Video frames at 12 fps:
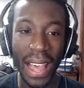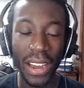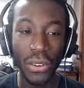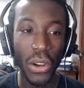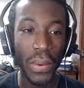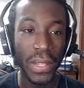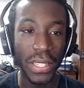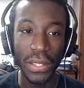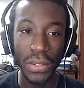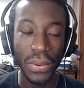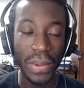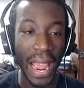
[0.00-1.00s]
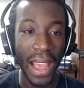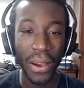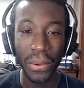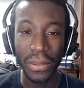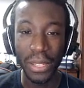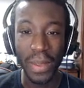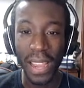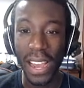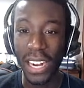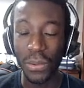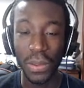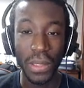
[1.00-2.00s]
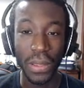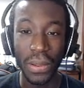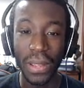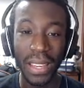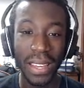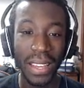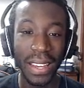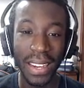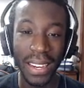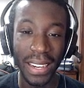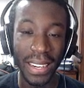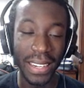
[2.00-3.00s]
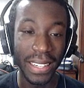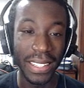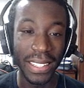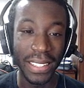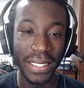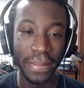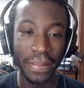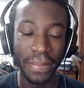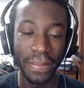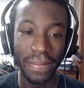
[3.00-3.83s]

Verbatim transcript: don't know what to do now, to be honest with you. I